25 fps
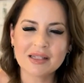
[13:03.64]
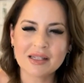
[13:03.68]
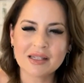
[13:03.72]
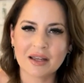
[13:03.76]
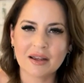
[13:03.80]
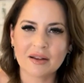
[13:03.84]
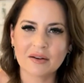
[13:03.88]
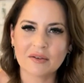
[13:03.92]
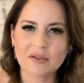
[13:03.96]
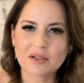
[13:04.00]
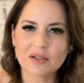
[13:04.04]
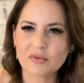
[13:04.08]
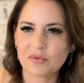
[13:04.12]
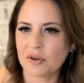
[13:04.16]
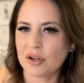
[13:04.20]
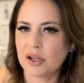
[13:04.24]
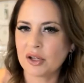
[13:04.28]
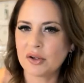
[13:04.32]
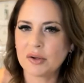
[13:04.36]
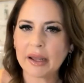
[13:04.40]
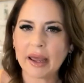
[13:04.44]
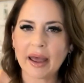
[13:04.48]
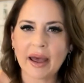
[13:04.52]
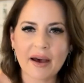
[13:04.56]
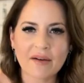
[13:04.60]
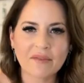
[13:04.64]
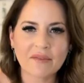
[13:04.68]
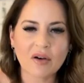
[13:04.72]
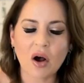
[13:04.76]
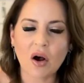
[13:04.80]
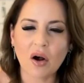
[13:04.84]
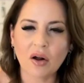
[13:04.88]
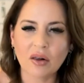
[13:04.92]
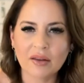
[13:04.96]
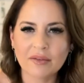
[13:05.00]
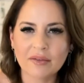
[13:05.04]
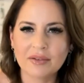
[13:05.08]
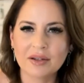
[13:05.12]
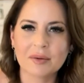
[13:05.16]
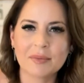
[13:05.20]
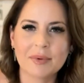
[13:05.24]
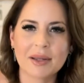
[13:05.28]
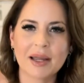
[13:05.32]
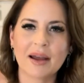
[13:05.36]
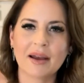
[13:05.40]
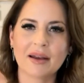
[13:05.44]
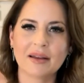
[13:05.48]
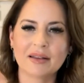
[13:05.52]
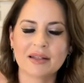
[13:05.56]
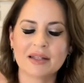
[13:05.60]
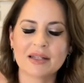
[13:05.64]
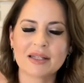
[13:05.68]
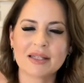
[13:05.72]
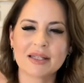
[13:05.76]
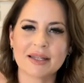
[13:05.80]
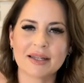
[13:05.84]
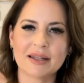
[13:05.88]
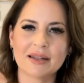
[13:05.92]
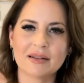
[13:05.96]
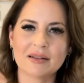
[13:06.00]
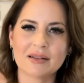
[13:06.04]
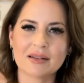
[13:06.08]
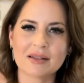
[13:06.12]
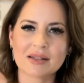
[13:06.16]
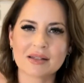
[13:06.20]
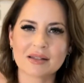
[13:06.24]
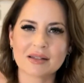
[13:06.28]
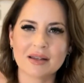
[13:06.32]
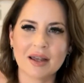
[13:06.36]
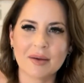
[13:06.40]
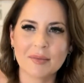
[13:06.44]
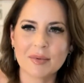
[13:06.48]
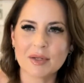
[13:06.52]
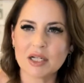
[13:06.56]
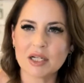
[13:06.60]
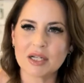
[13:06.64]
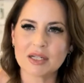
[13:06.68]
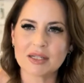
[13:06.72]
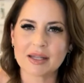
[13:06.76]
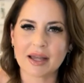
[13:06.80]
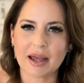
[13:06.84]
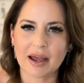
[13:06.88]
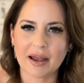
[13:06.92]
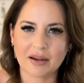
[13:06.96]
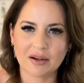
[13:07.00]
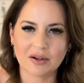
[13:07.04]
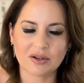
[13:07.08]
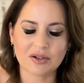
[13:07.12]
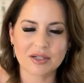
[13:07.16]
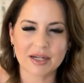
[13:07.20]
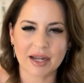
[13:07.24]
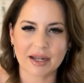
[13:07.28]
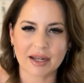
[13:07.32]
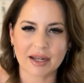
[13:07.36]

is it for you to have all of your behind the scenes images at your